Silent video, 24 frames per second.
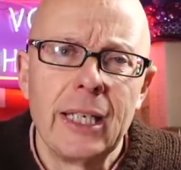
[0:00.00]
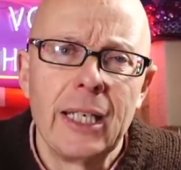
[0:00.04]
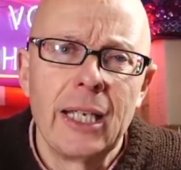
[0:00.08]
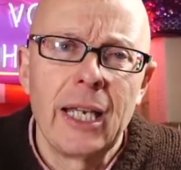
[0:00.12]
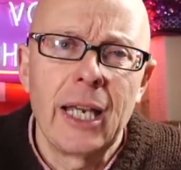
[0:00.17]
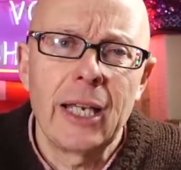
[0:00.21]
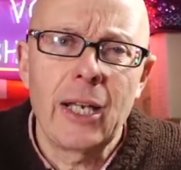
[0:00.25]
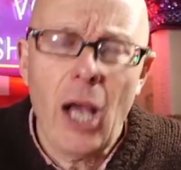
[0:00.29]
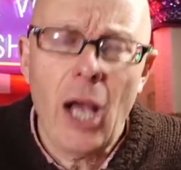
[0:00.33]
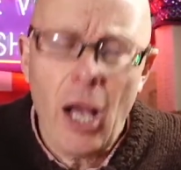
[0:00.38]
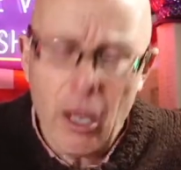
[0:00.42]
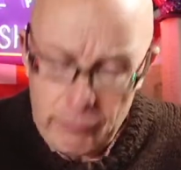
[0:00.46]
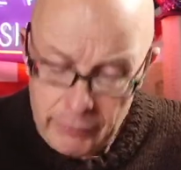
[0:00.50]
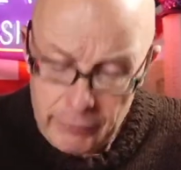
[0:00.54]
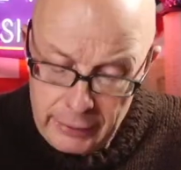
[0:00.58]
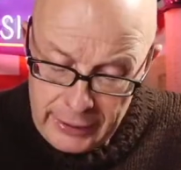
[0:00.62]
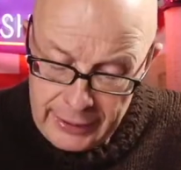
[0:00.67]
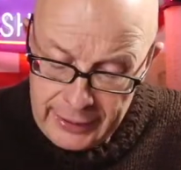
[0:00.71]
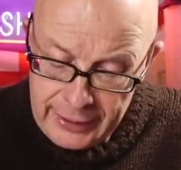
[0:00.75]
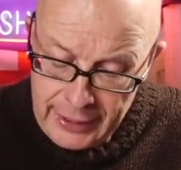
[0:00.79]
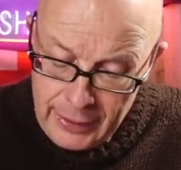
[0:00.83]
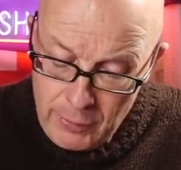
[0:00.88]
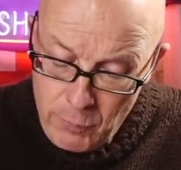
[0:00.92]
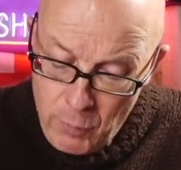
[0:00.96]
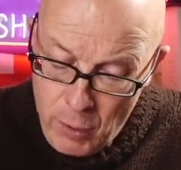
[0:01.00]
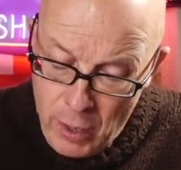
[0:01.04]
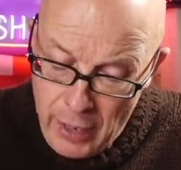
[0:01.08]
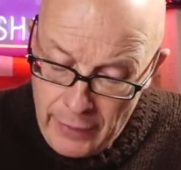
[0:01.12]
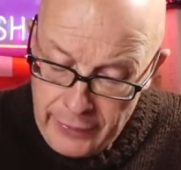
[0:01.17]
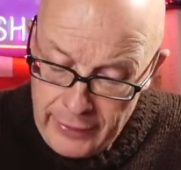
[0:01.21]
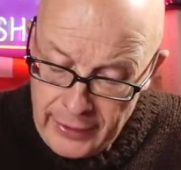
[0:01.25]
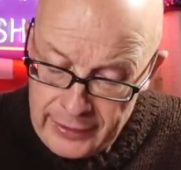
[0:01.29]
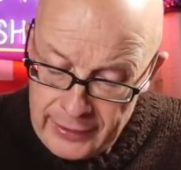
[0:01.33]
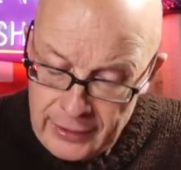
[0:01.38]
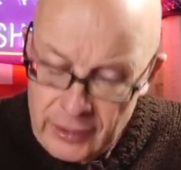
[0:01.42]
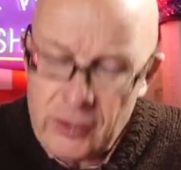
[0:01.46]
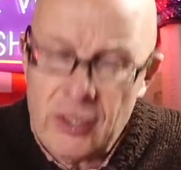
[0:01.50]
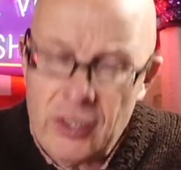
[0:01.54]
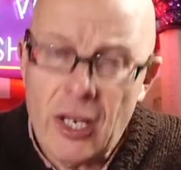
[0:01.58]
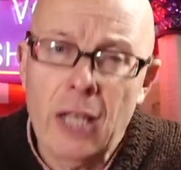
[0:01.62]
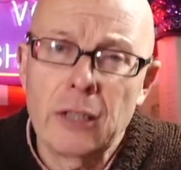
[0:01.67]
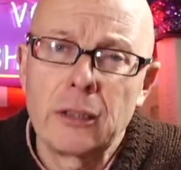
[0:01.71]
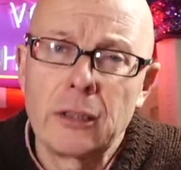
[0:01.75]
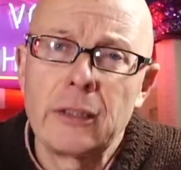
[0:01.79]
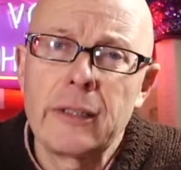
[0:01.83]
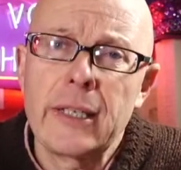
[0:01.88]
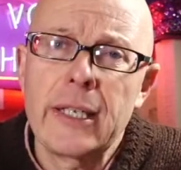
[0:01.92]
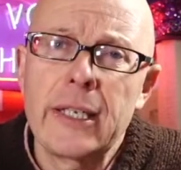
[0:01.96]
I can't really see why there's a
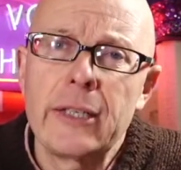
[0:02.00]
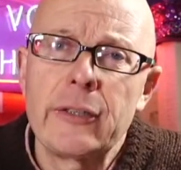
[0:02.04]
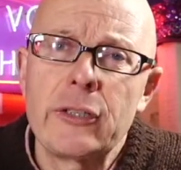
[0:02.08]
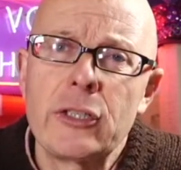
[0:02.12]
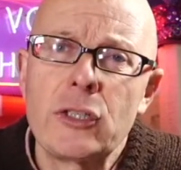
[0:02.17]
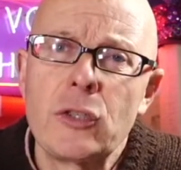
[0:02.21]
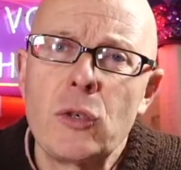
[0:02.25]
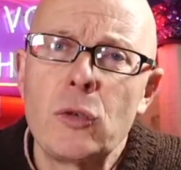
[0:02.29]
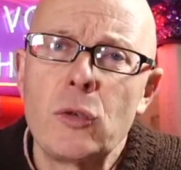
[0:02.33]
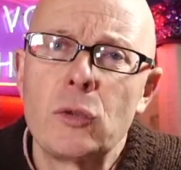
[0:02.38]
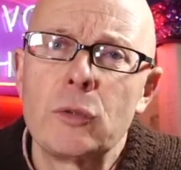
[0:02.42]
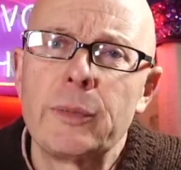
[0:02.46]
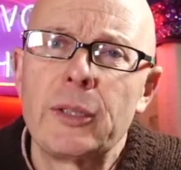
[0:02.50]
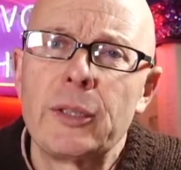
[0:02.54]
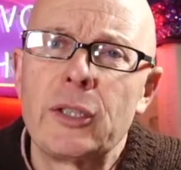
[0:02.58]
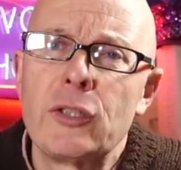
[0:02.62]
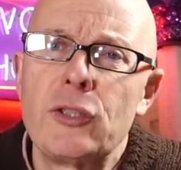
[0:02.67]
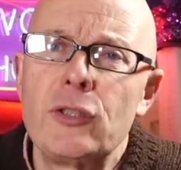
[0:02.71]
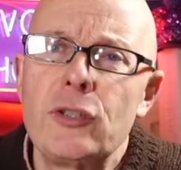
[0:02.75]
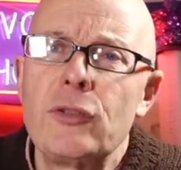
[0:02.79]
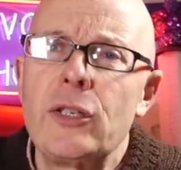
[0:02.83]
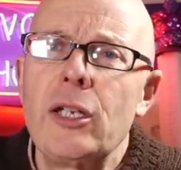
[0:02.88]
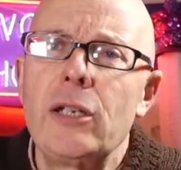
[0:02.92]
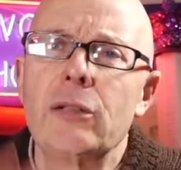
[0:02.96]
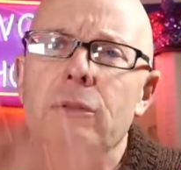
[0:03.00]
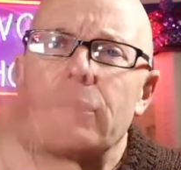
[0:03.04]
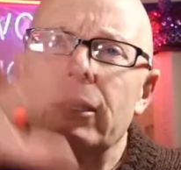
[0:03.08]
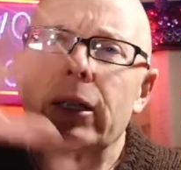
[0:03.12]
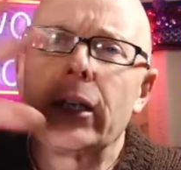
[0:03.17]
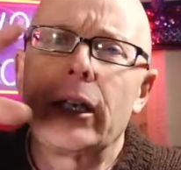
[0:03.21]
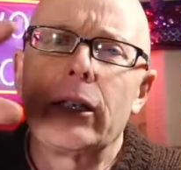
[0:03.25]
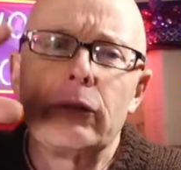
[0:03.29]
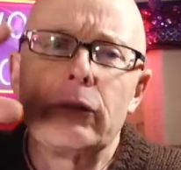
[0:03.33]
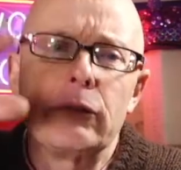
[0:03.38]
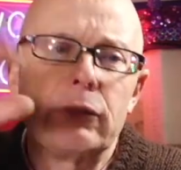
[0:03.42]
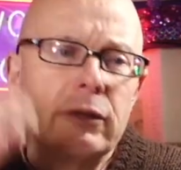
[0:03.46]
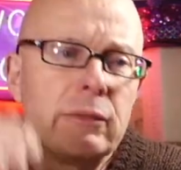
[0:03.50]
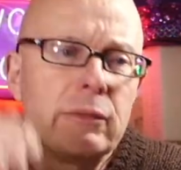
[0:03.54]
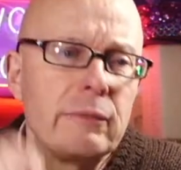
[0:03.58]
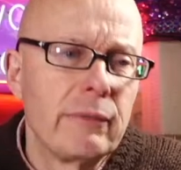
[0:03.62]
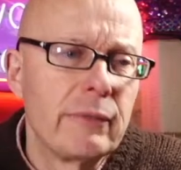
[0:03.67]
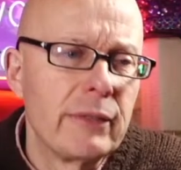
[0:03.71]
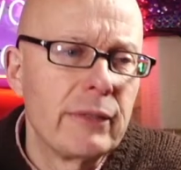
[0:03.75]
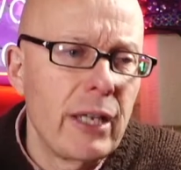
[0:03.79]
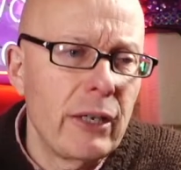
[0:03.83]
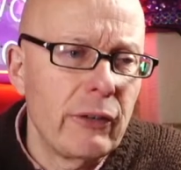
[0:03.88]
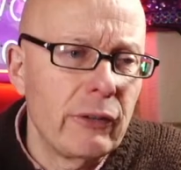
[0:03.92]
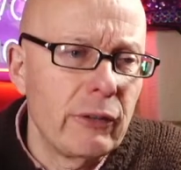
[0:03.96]
tunnel there at all, because you don't go
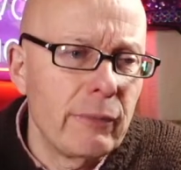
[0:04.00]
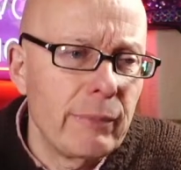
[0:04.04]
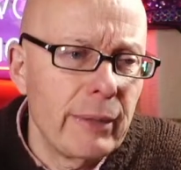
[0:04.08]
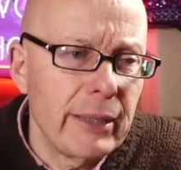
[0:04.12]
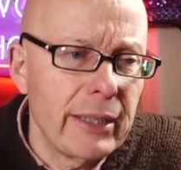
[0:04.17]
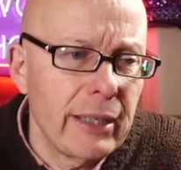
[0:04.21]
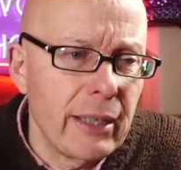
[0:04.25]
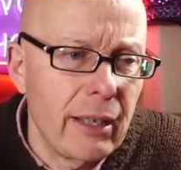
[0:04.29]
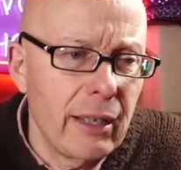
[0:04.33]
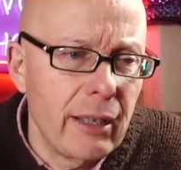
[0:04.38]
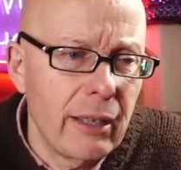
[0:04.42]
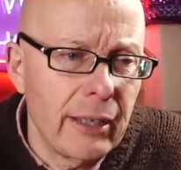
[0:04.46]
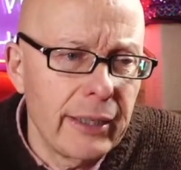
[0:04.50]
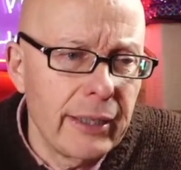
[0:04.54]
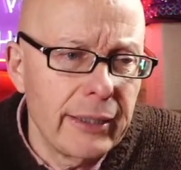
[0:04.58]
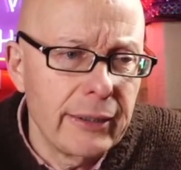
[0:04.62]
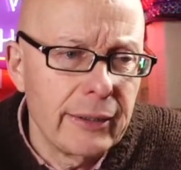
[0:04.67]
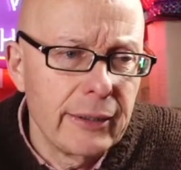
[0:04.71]
terribly high.